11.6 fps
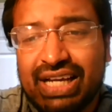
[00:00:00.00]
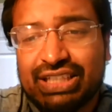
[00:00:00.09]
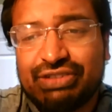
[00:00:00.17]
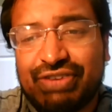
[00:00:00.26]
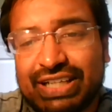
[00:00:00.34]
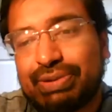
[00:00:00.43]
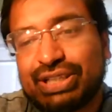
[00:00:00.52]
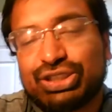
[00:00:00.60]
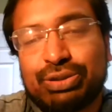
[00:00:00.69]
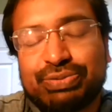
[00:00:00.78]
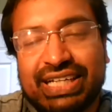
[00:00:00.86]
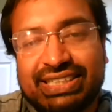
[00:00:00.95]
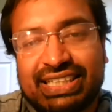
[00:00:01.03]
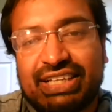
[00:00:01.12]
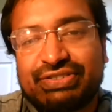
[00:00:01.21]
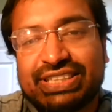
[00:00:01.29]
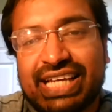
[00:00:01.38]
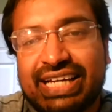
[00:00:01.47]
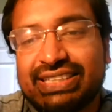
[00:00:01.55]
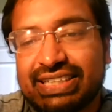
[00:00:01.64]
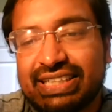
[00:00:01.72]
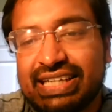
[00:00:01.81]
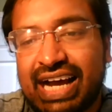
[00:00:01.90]
You've asked about subjects. As I've said,
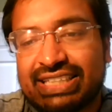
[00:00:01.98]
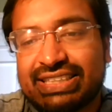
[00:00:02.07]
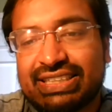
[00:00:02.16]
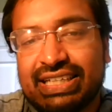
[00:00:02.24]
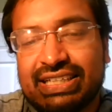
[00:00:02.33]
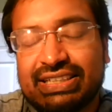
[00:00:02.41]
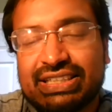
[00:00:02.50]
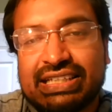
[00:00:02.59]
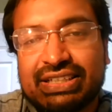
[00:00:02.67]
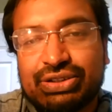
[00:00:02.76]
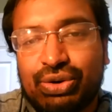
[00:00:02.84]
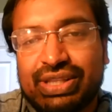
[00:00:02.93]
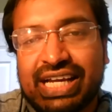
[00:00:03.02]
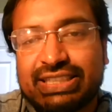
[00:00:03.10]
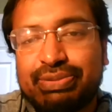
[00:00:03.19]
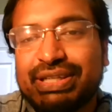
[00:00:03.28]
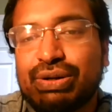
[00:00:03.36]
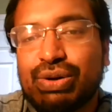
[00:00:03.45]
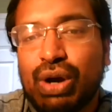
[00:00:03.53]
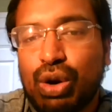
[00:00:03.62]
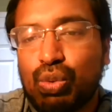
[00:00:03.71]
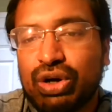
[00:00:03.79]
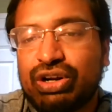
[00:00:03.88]
it only has to be
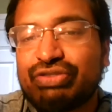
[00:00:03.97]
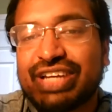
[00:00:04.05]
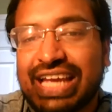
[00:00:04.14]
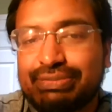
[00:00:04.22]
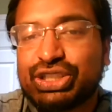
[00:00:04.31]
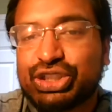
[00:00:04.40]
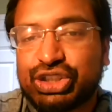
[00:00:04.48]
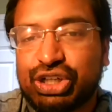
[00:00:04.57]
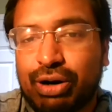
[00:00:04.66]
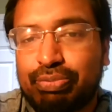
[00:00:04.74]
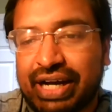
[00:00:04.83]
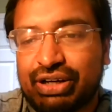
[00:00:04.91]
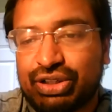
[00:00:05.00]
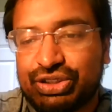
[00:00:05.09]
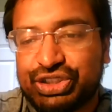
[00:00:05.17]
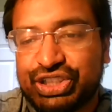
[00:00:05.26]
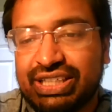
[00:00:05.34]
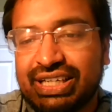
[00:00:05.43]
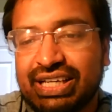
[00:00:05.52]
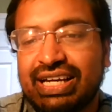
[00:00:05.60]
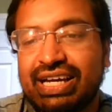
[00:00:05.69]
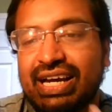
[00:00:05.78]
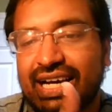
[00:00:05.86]
one of chemistry or biology,
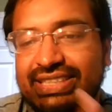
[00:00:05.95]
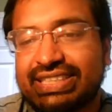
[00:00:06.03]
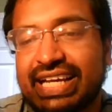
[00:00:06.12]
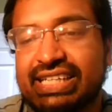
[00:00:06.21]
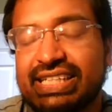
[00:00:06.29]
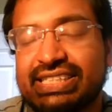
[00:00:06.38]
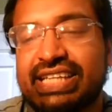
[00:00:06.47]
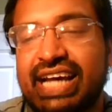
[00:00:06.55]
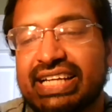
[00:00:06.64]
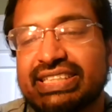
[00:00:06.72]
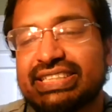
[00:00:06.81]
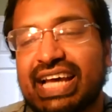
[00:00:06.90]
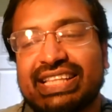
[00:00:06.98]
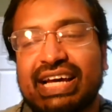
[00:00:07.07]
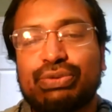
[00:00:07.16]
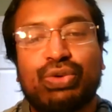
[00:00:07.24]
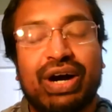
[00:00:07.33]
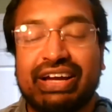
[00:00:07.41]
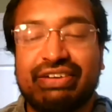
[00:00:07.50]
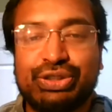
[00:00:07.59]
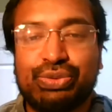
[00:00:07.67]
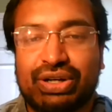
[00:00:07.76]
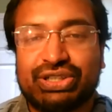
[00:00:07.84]
a second science, and then whatever
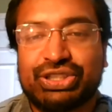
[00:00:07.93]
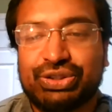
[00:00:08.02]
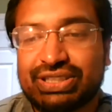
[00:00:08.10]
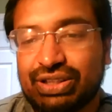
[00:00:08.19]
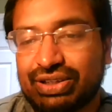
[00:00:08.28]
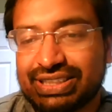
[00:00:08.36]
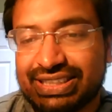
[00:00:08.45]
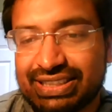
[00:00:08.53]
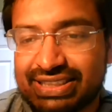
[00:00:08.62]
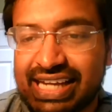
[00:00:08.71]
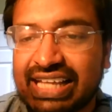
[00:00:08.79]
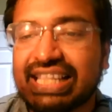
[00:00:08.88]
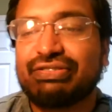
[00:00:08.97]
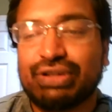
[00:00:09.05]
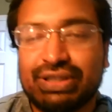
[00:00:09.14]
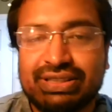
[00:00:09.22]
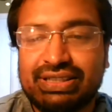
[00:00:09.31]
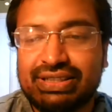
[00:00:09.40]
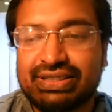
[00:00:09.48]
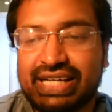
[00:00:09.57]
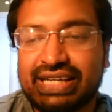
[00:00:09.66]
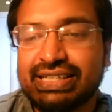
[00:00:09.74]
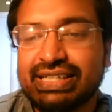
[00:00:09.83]
you want to do as long as it's an A level,
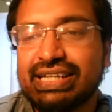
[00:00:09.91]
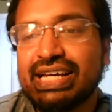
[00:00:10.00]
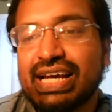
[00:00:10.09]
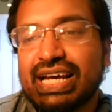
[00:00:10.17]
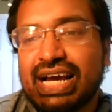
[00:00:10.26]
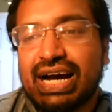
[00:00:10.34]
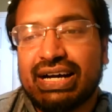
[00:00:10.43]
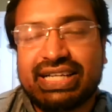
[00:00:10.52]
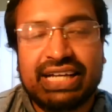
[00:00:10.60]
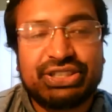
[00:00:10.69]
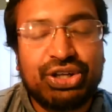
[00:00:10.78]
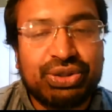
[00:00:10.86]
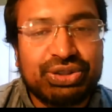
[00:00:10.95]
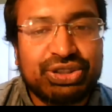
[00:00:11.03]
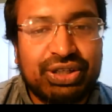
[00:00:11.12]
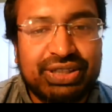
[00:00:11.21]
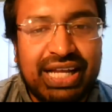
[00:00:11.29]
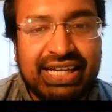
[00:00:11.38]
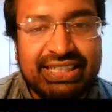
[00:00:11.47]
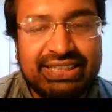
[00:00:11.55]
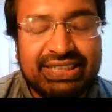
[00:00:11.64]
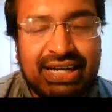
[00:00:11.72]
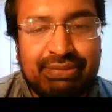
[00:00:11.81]
okay? Okay, so that
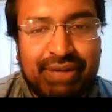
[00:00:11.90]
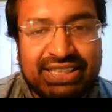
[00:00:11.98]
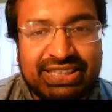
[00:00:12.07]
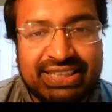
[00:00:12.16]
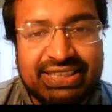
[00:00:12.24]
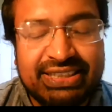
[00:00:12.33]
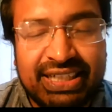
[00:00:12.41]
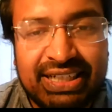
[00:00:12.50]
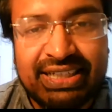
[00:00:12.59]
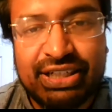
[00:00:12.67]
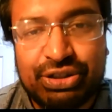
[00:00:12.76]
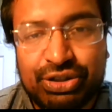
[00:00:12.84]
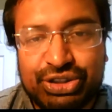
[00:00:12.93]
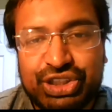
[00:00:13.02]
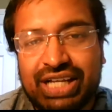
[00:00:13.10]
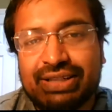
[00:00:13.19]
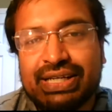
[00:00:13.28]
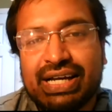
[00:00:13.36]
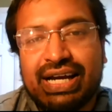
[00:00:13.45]
is Manchester in a nutshell.